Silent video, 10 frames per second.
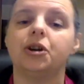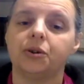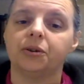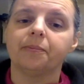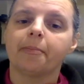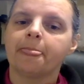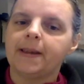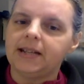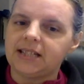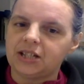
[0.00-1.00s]
No,
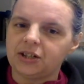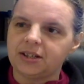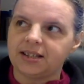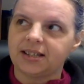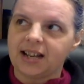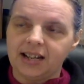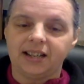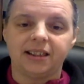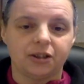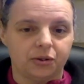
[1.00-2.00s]
it's to
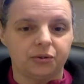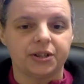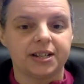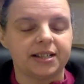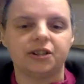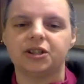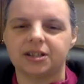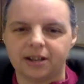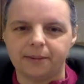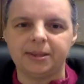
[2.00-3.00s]
say though that there's
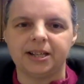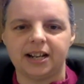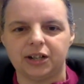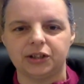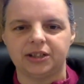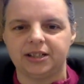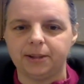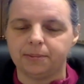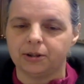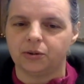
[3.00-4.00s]
something else
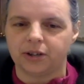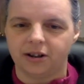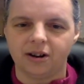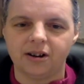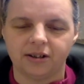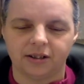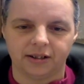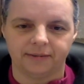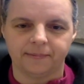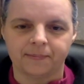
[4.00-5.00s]
deeper going on.